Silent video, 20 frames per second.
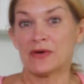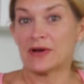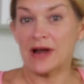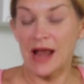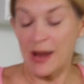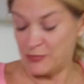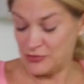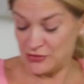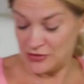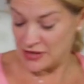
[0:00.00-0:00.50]
got
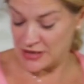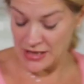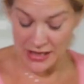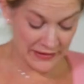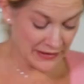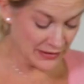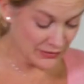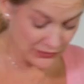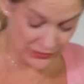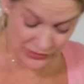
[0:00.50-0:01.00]
absolutely
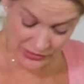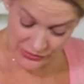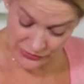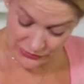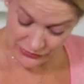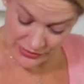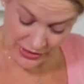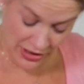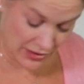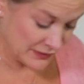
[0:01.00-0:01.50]
nothing else to
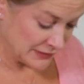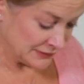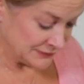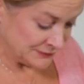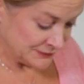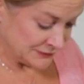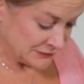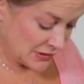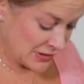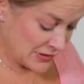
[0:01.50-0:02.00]
do, so
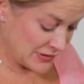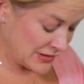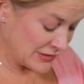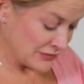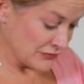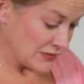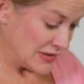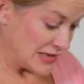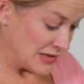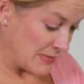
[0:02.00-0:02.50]
it
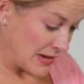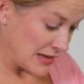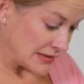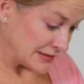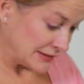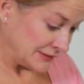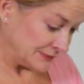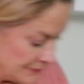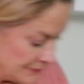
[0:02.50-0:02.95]
doesn't really matter.